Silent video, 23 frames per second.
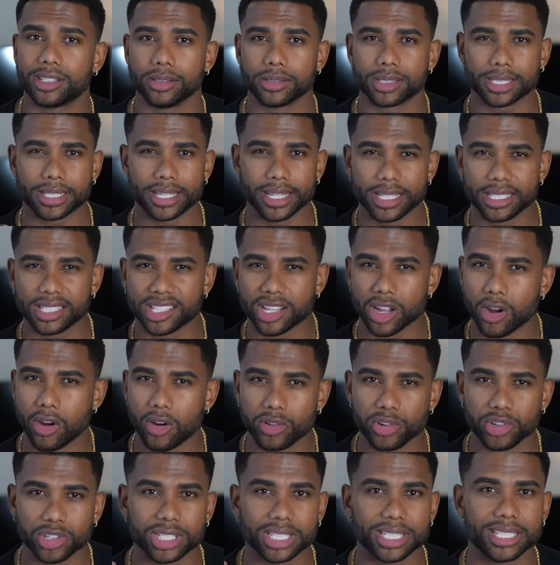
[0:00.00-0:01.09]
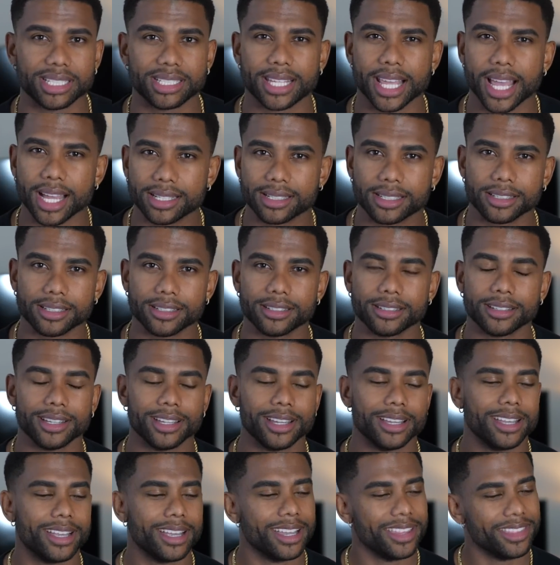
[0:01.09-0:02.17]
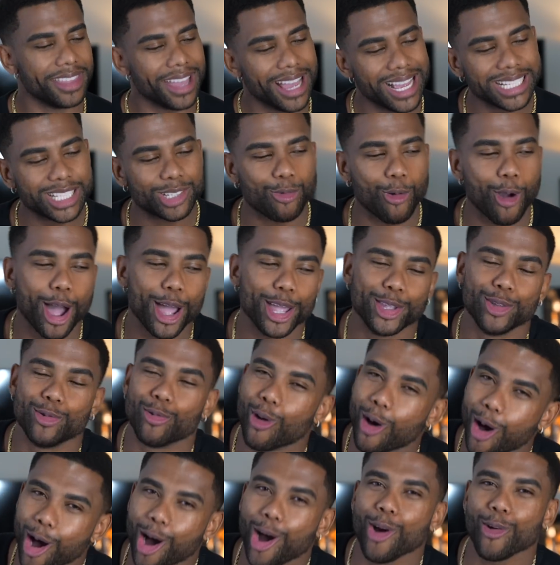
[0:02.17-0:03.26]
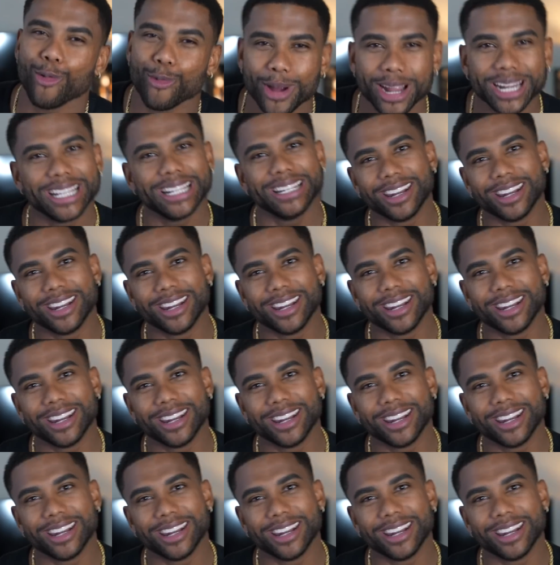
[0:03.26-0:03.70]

your skin tone, your skin texture. And that's why you already